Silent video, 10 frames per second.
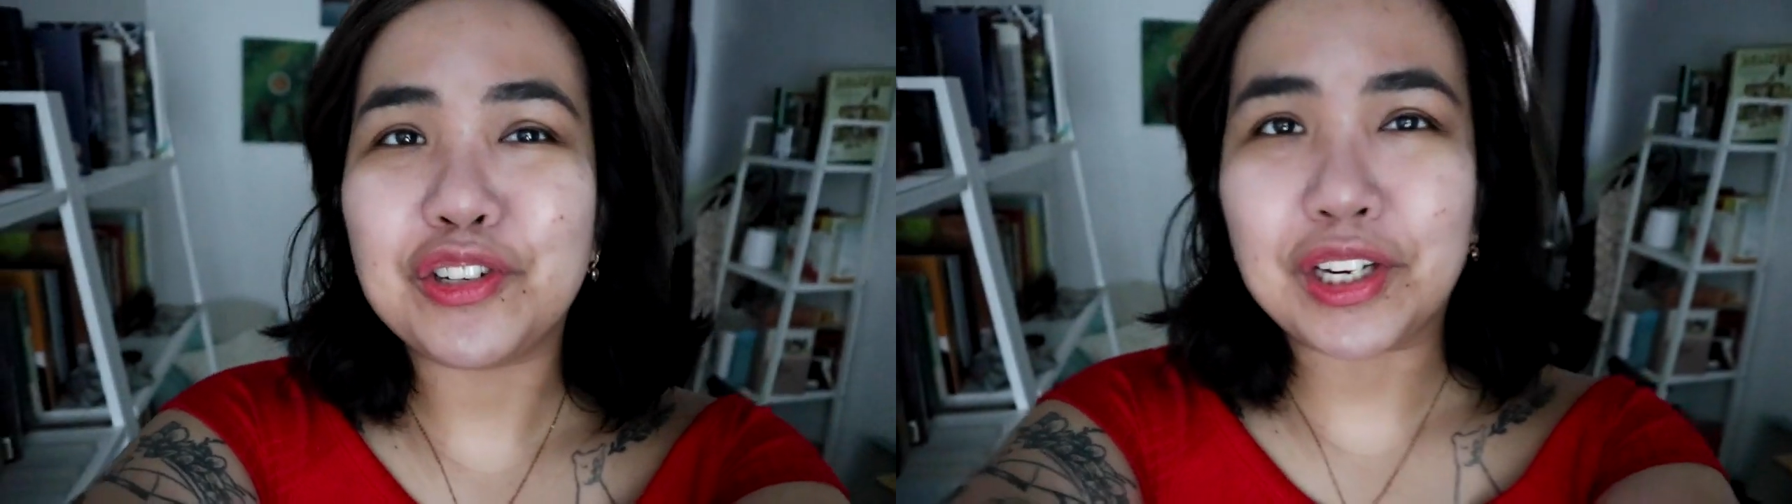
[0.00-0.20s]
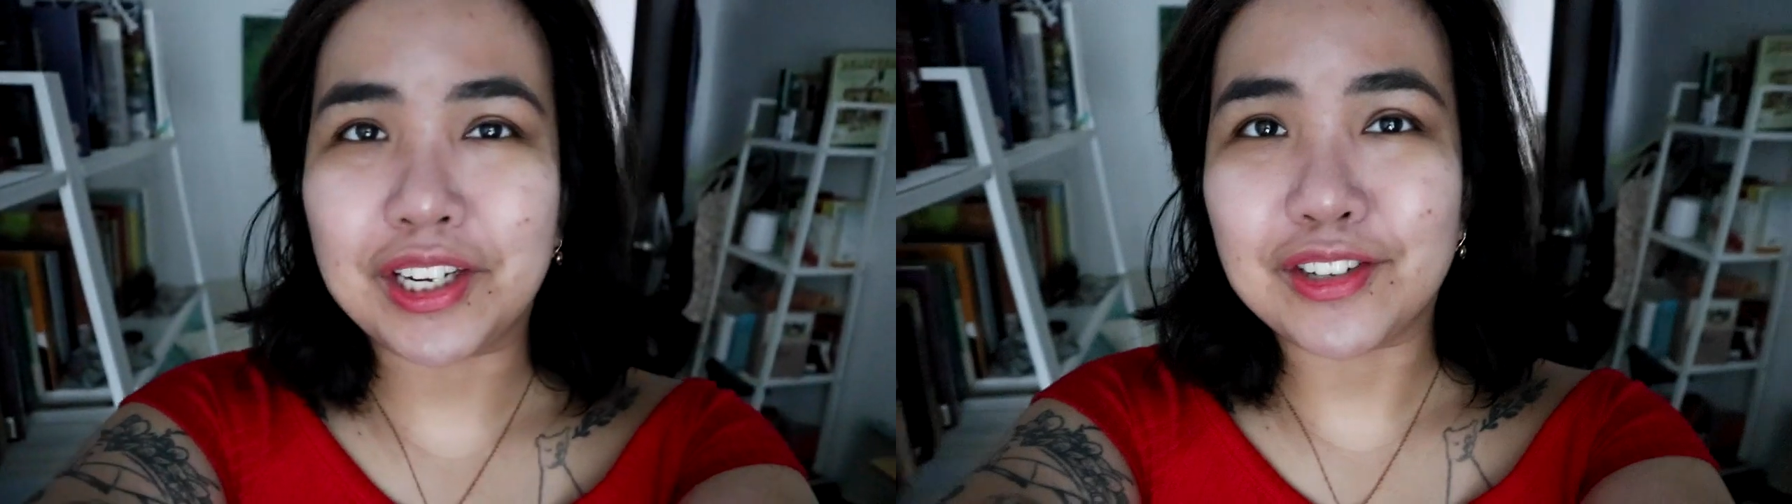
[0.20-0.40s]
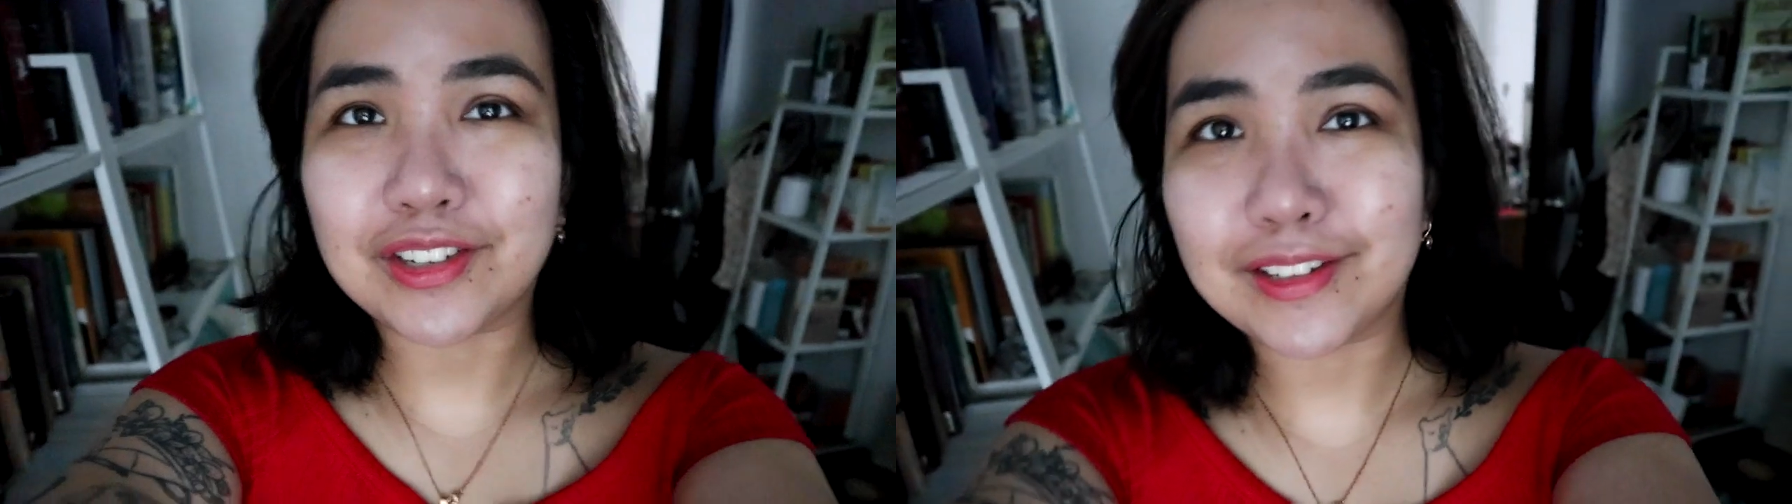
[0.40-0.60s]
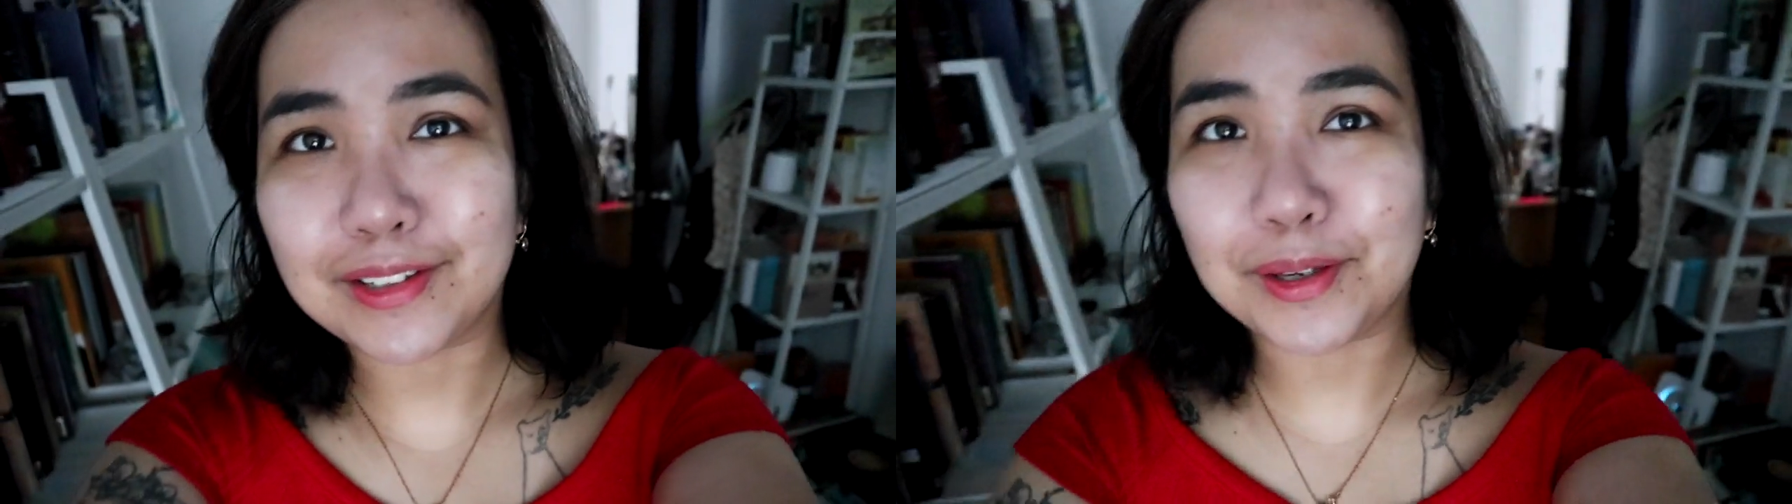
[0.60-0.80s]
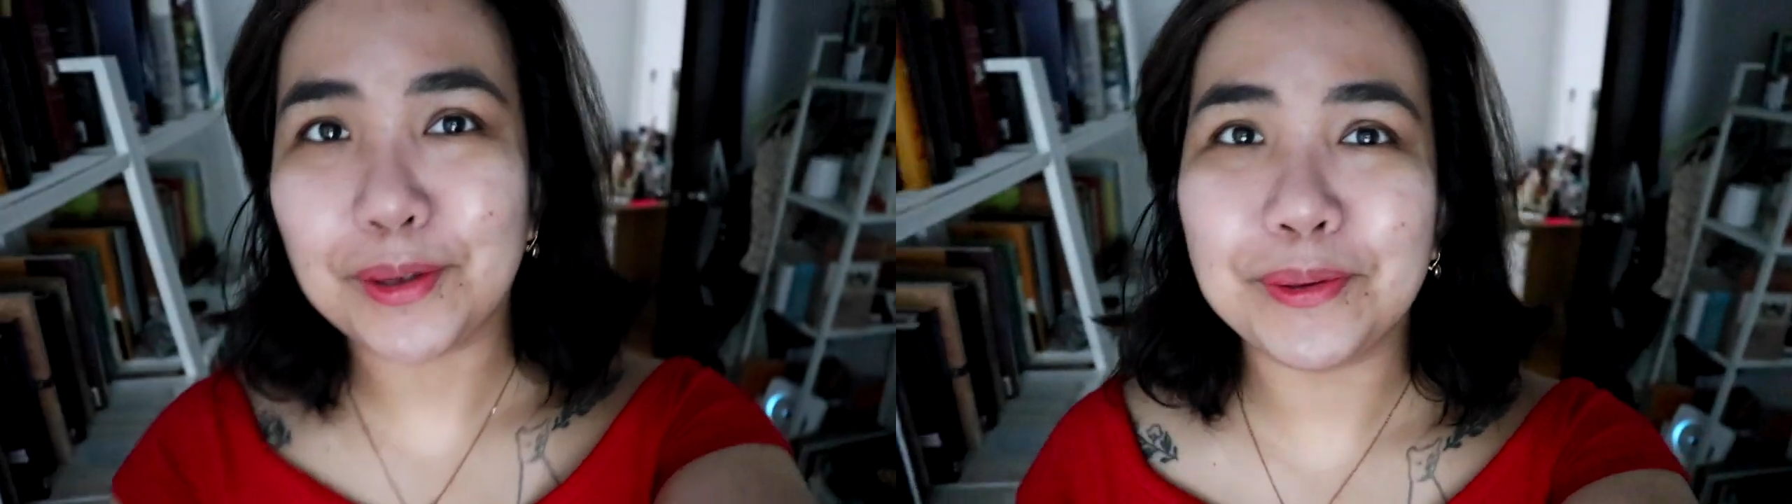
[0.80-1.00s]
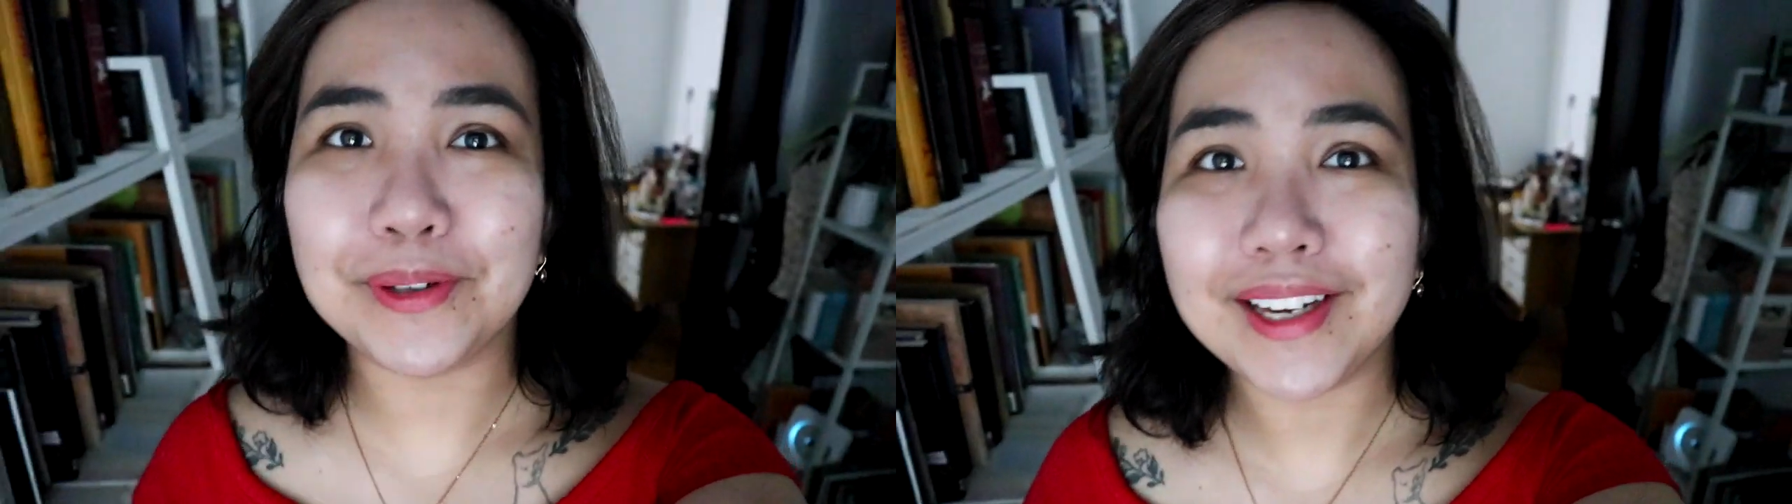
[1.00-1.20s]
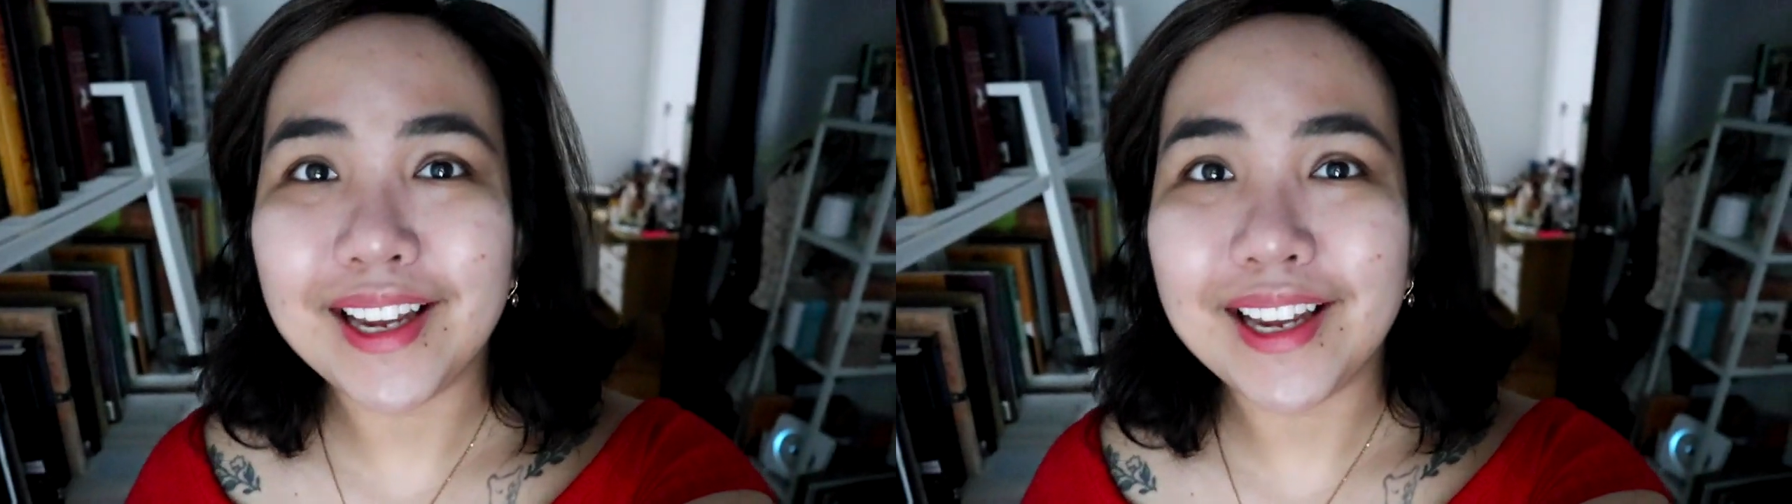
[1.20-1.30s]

changes you,